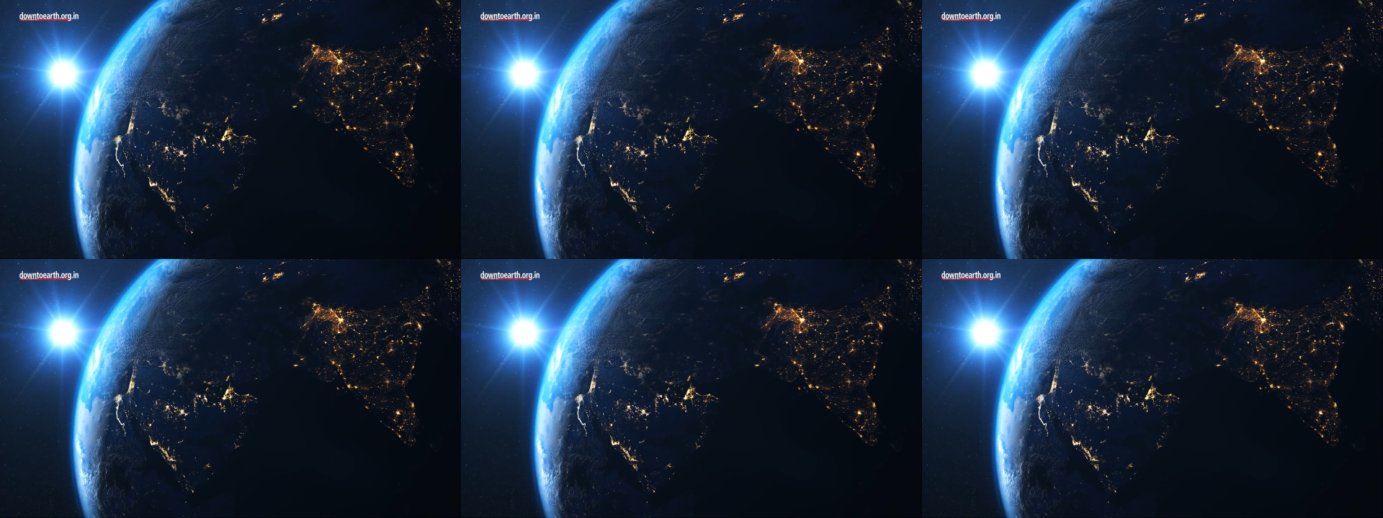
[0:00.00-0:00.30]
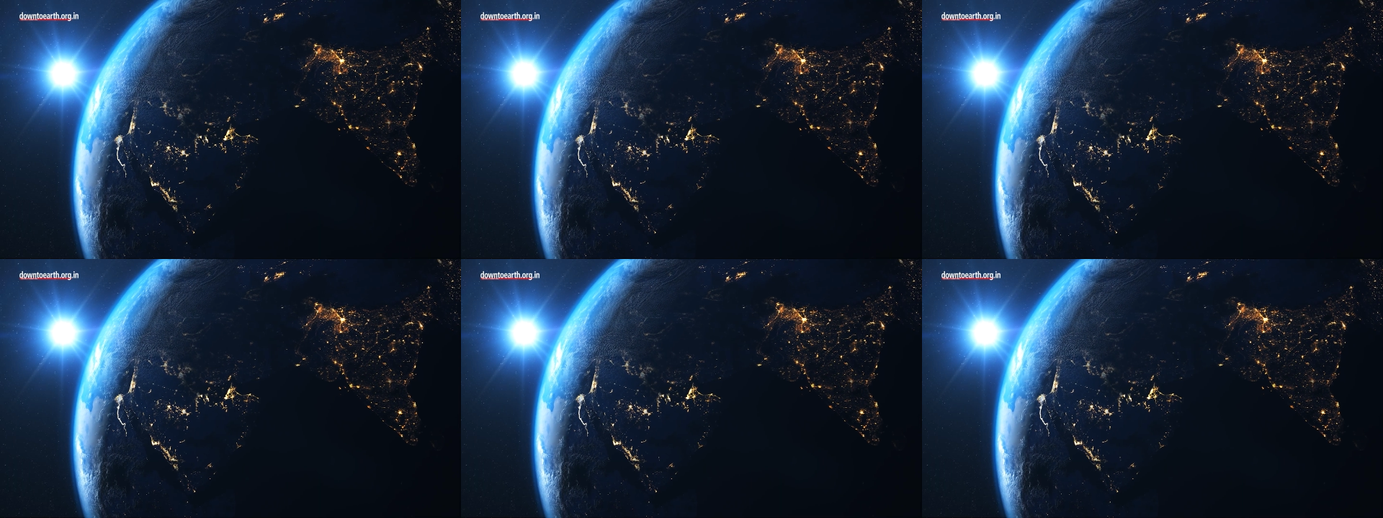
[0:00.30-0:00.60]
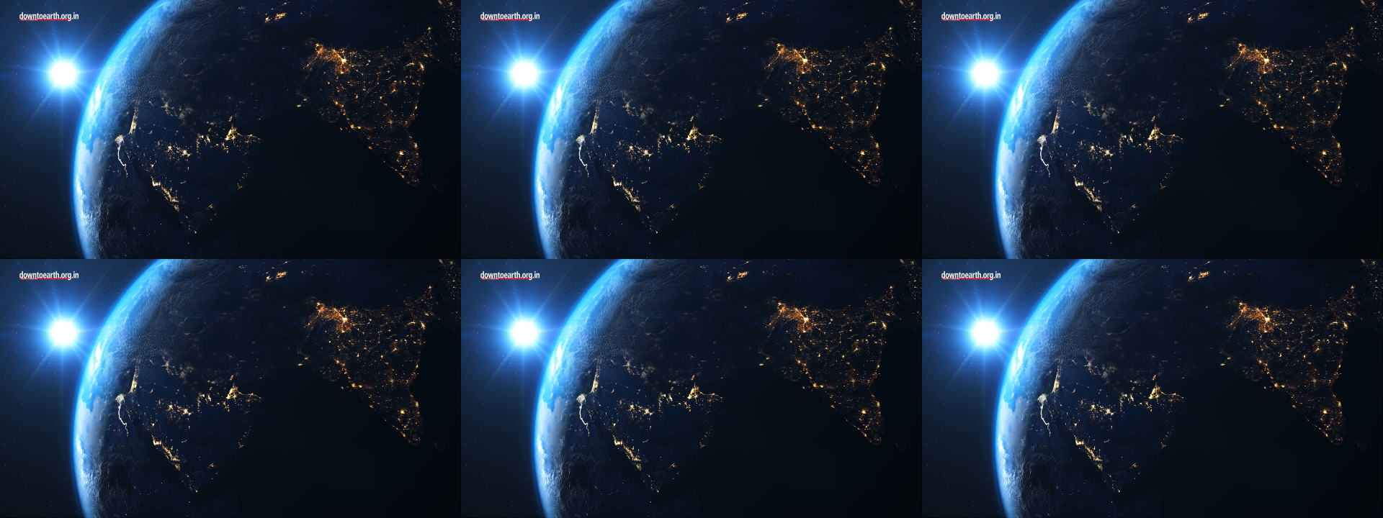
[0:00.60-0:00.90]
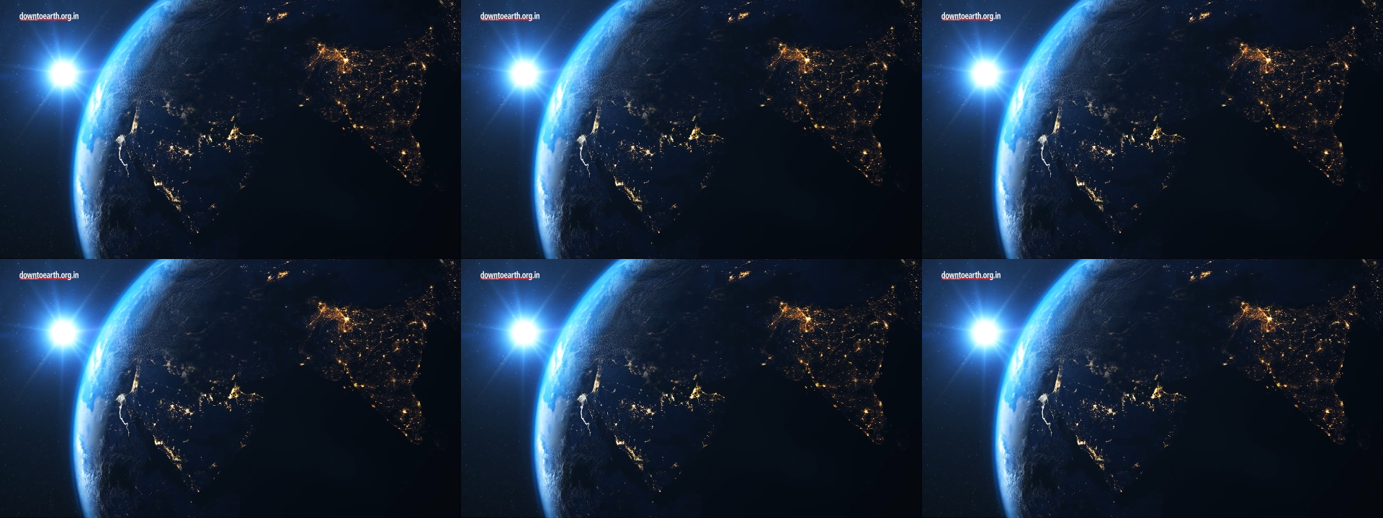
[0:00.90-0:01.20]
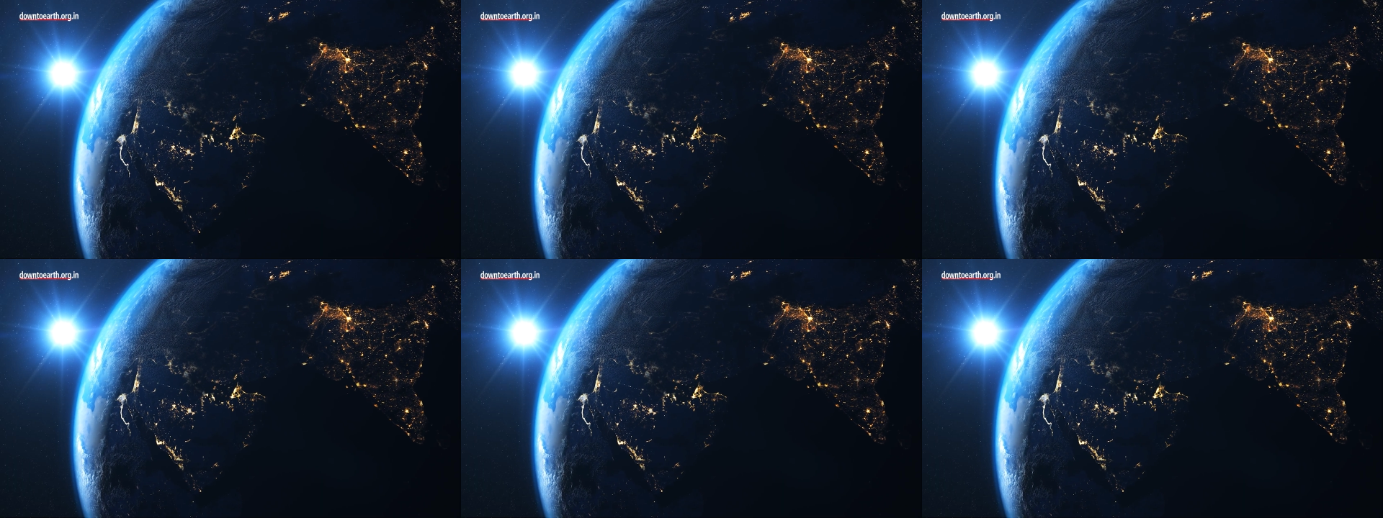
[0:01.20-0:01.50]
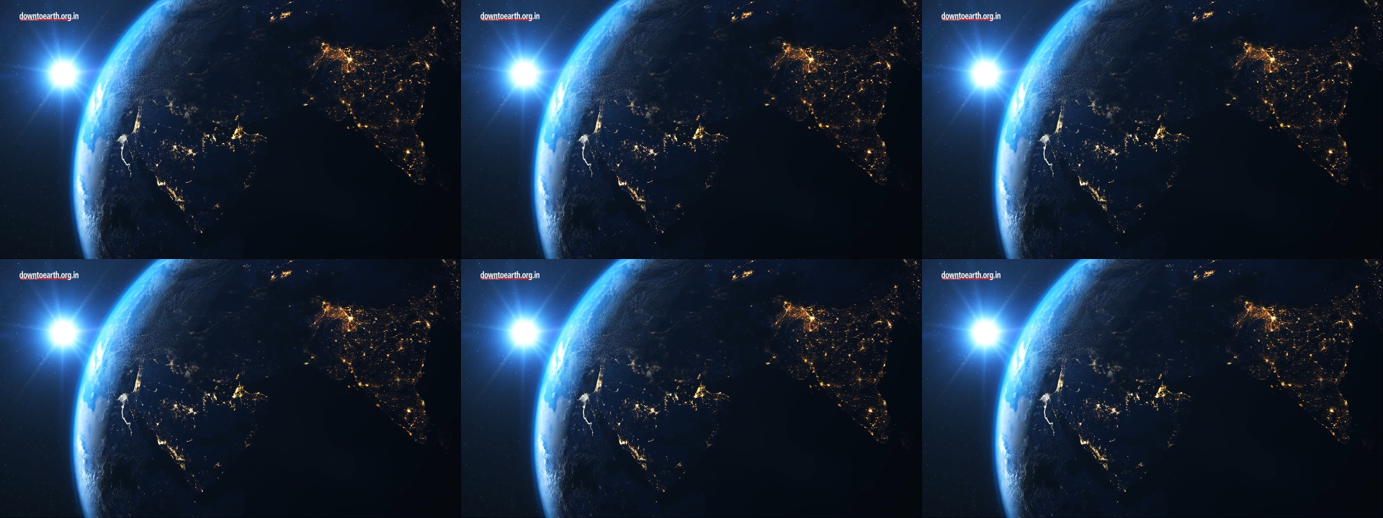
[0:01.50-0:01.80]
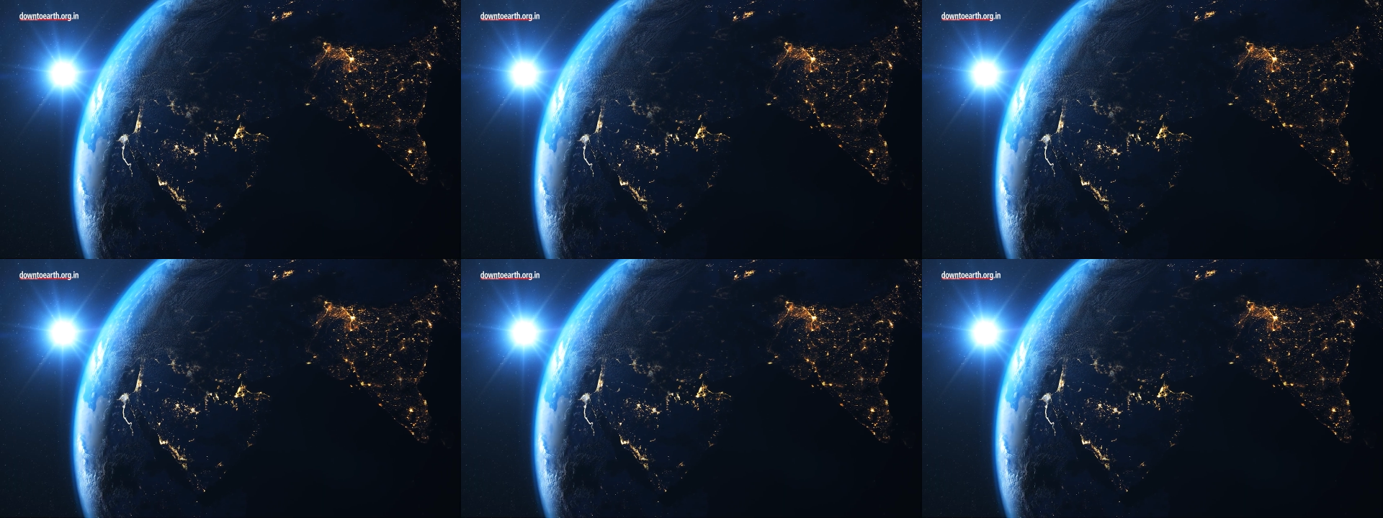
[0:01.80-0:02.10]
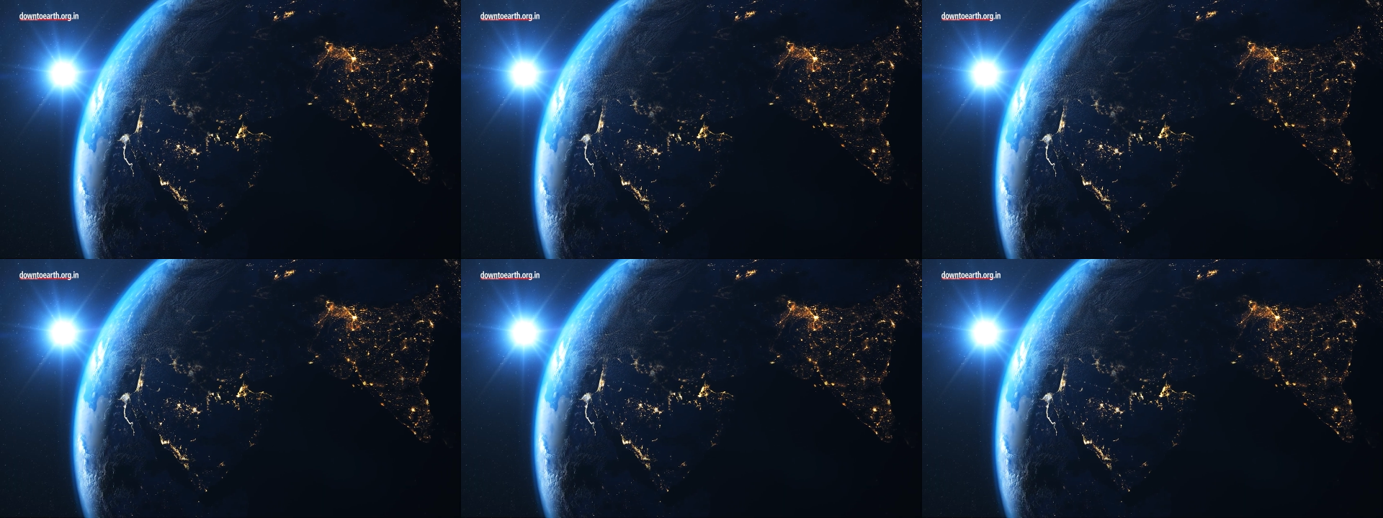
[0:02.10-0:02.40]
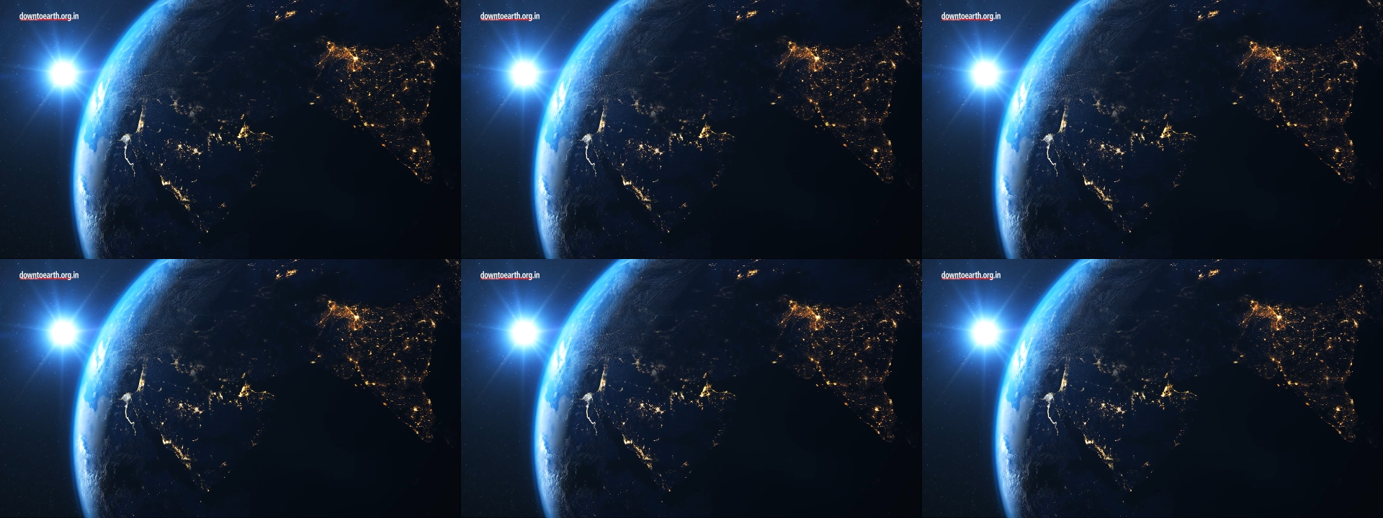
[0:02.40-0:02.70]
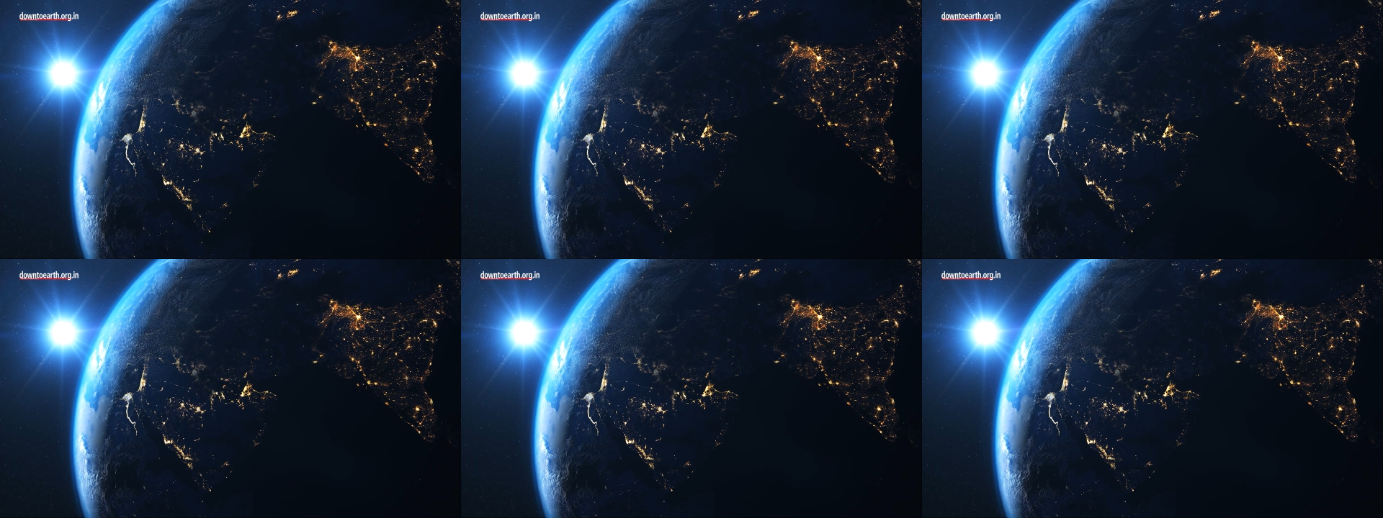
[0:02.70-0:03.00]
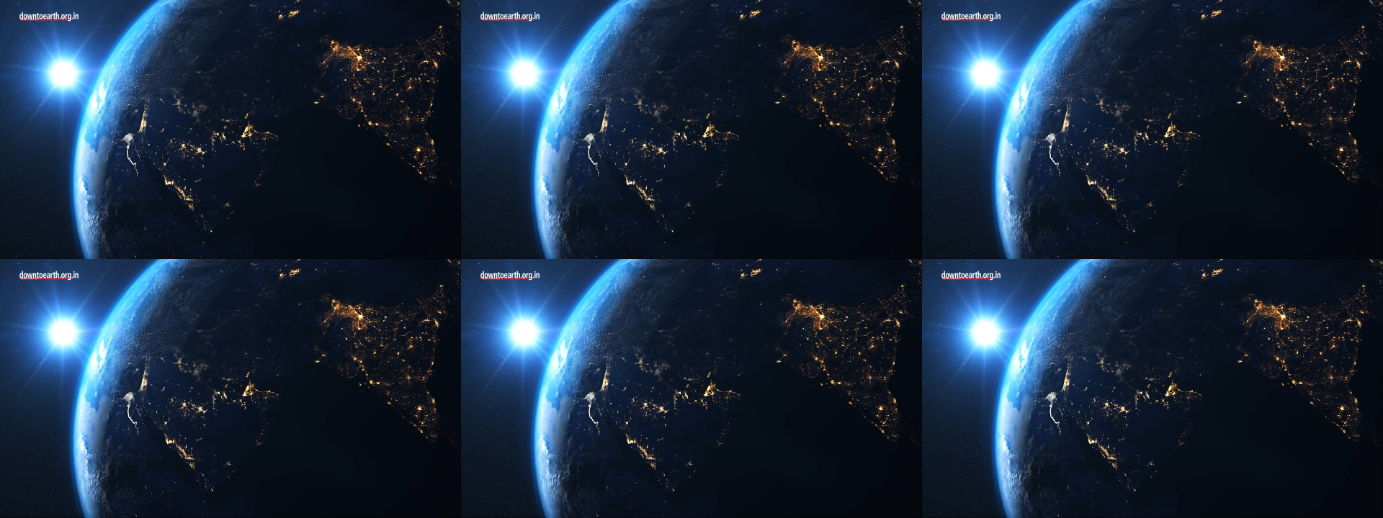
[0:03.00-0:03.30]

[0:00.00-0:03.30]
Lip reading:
(no speaker visible)